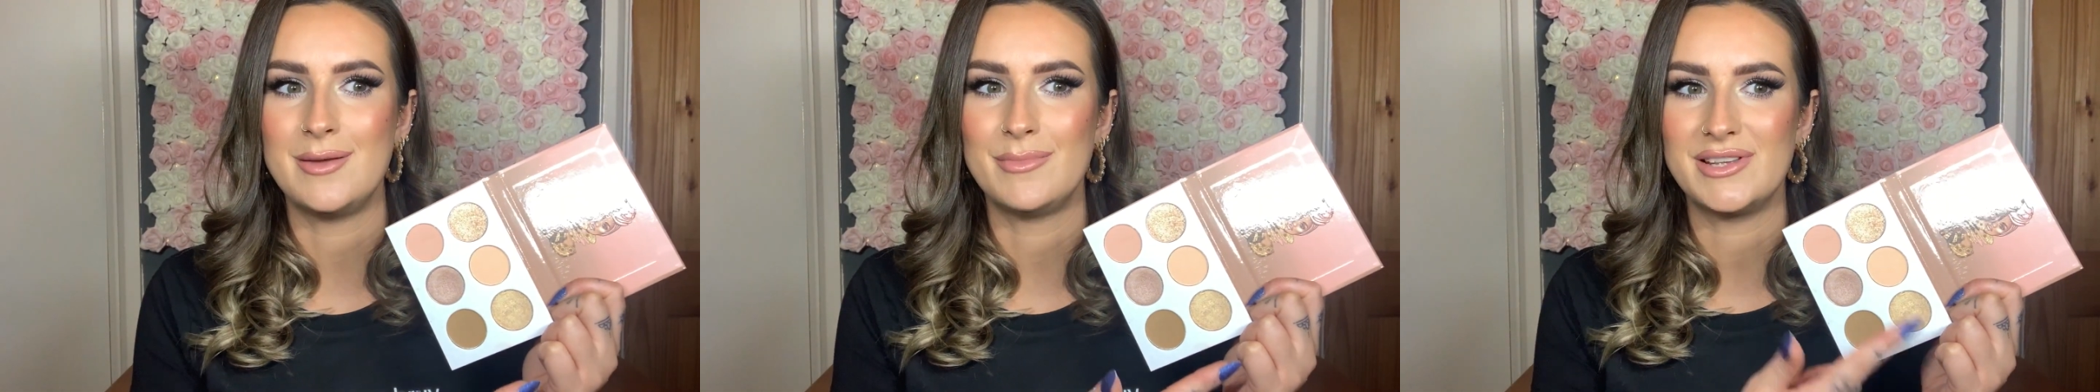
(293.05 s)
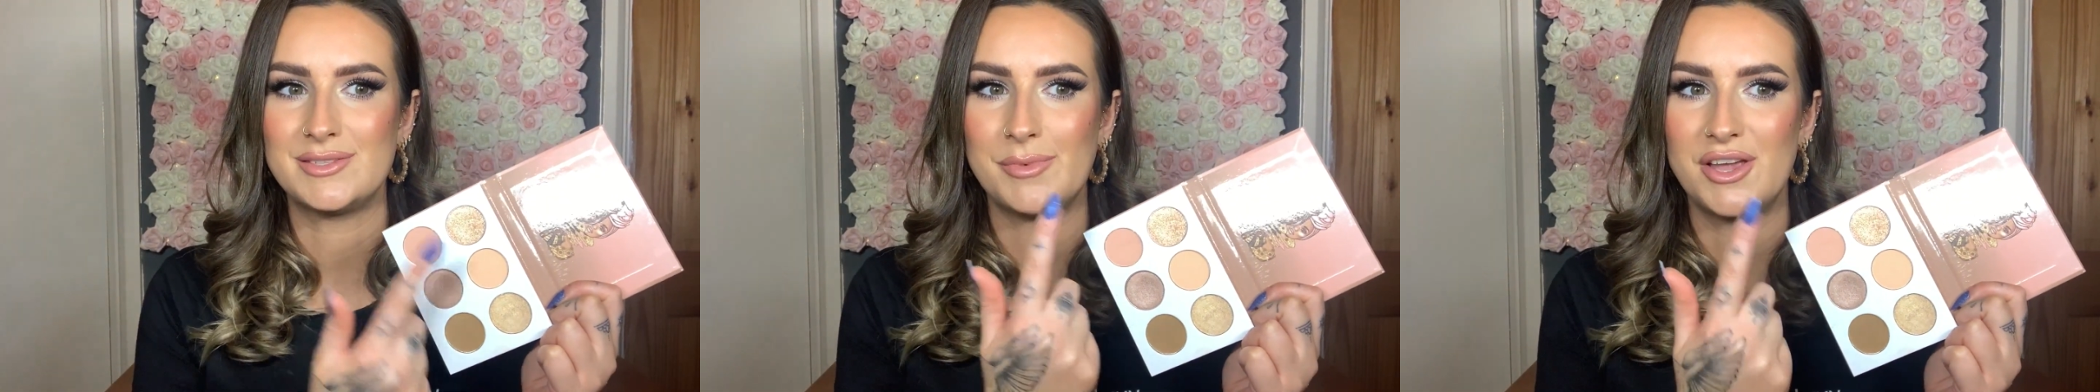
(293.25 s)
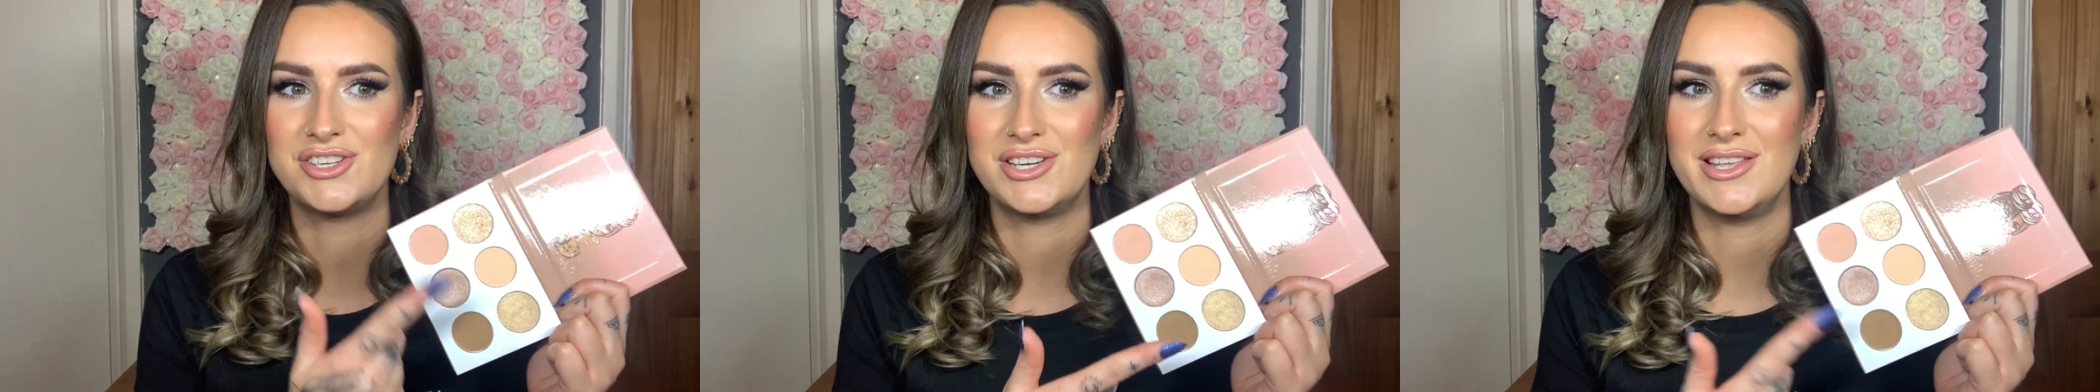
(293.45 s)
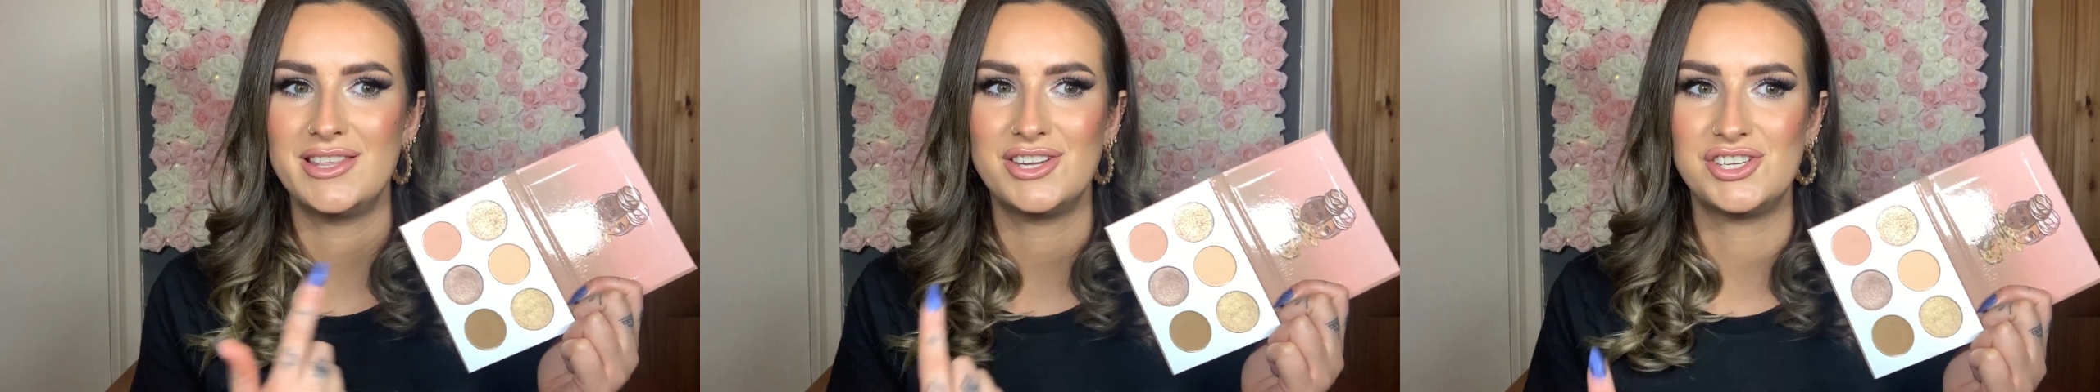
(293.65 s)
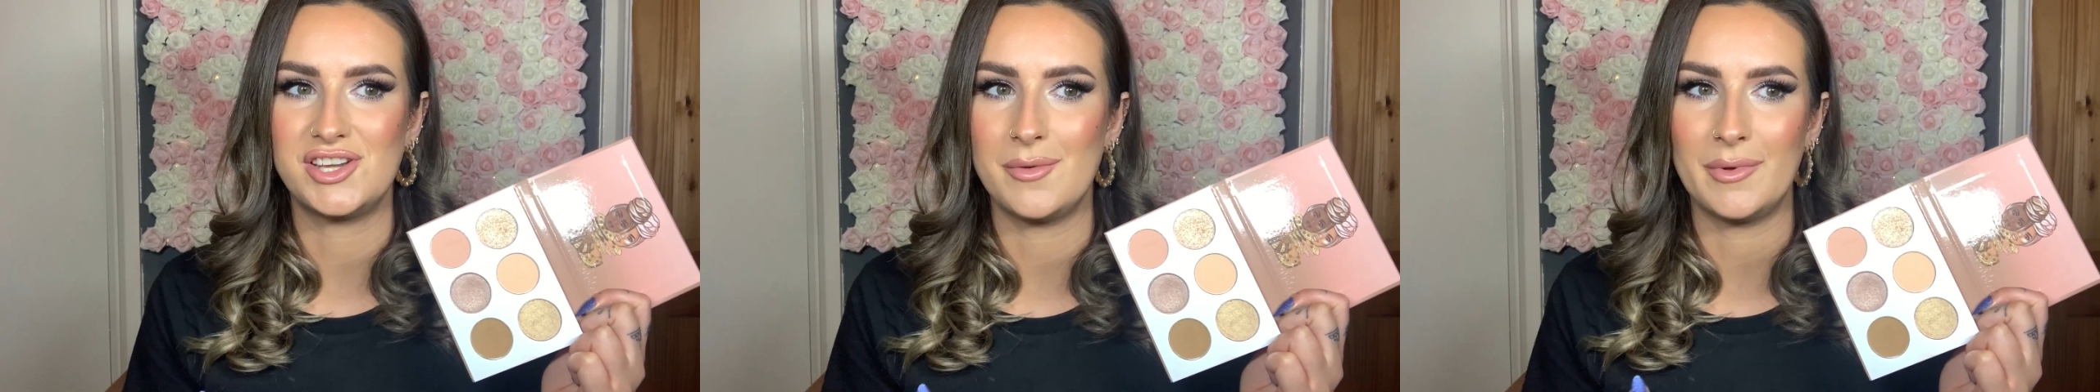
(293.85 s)
especially the
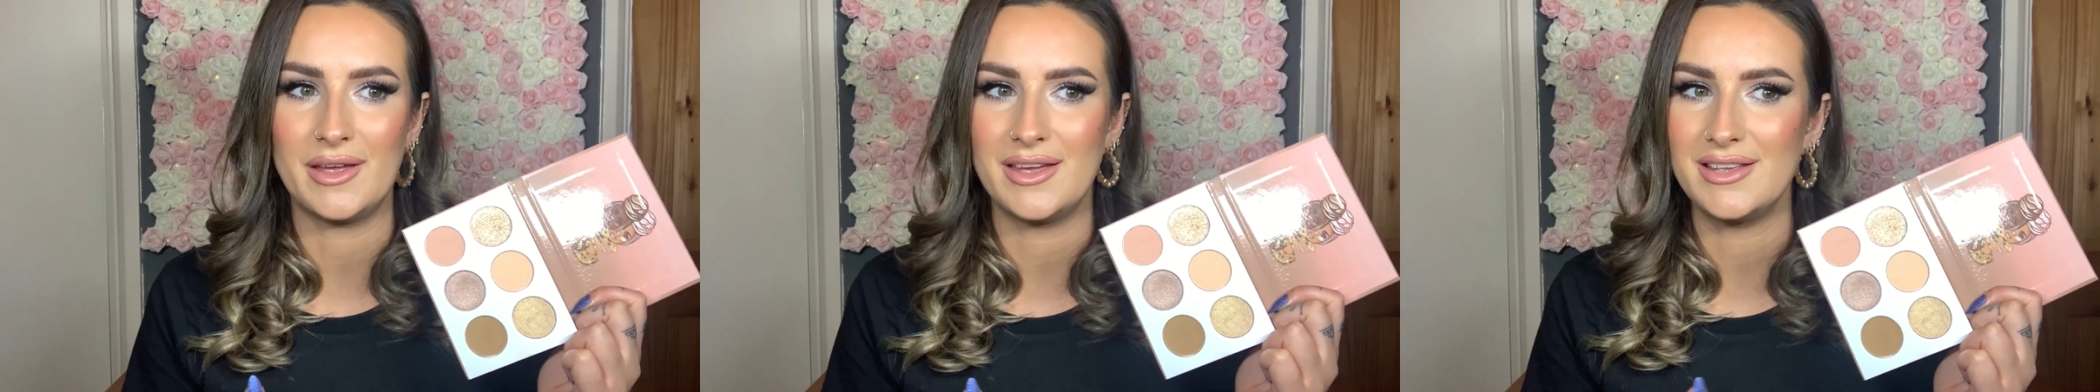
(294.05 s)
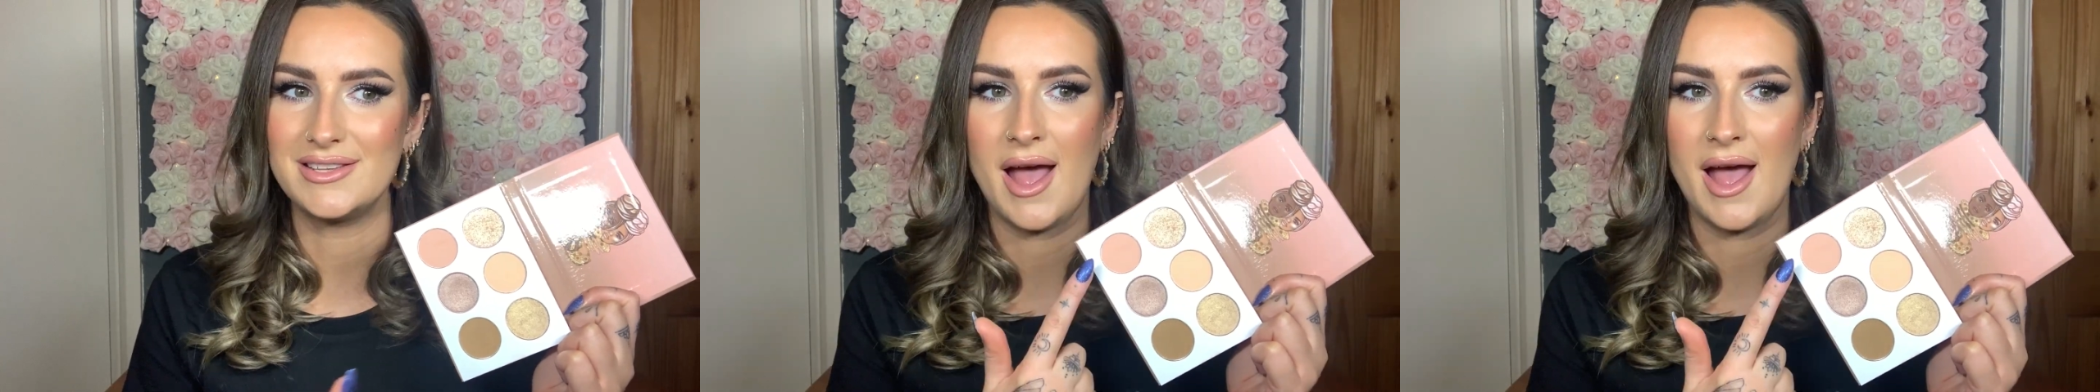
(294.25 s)
shimmers.